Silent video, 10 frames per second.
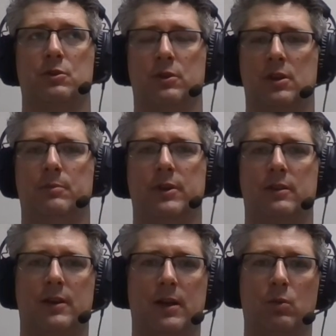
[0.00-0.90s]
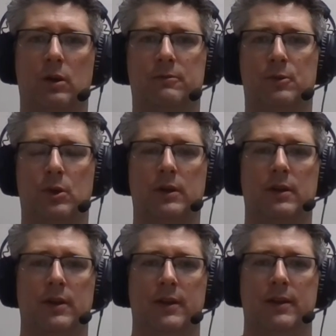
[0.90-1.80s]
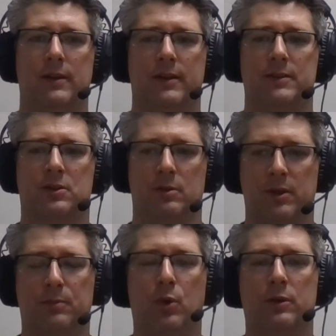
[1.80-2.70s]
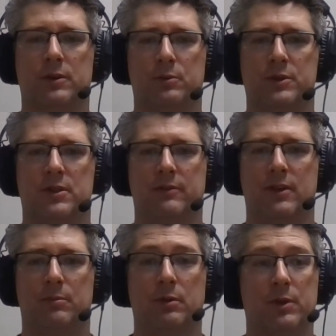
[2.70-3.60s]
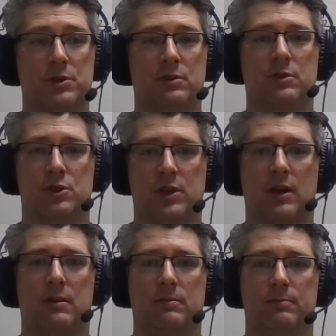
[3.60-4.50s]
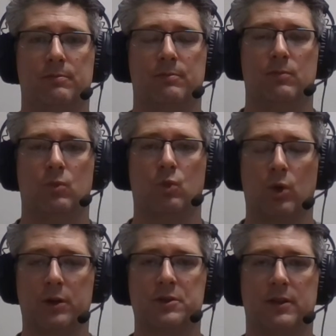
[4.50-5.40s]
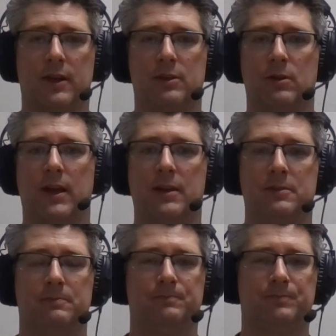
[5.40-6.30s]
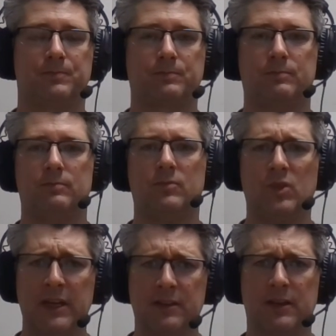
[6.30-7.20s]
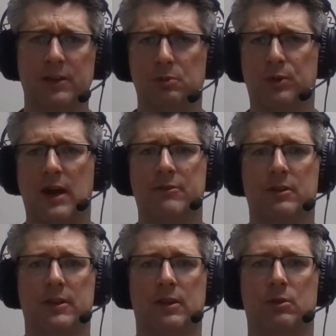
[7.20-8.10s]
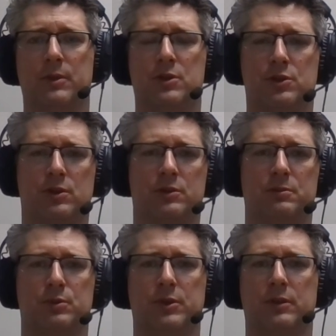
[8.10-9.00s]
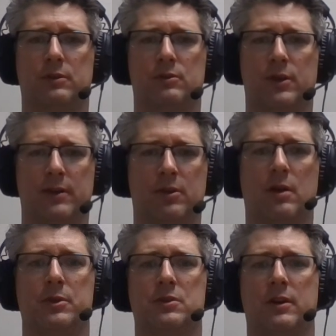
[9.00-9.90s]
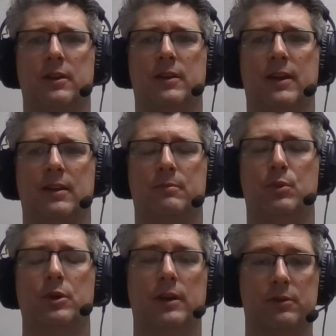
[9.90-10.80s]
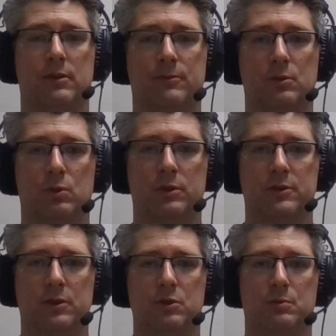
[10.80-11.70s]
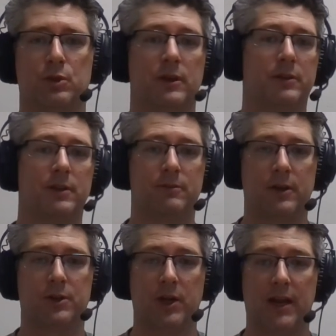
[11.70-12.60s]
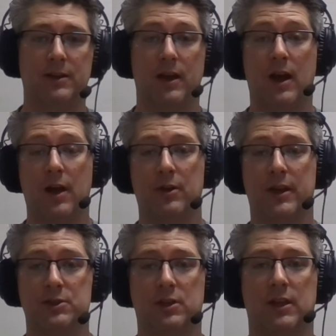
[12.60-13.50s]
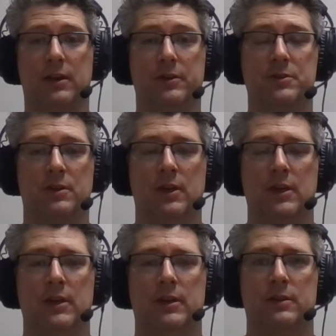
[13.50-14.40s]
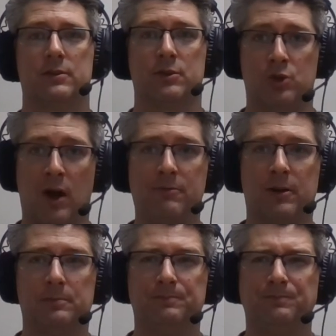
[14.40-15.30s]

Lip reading: company that I work for, it's going to be important to receive their permission to share works that I create. Anything I do privately, I will be sure to put Creative Commons on it and put it out there for the world to use, put it out there for other educators to draw from.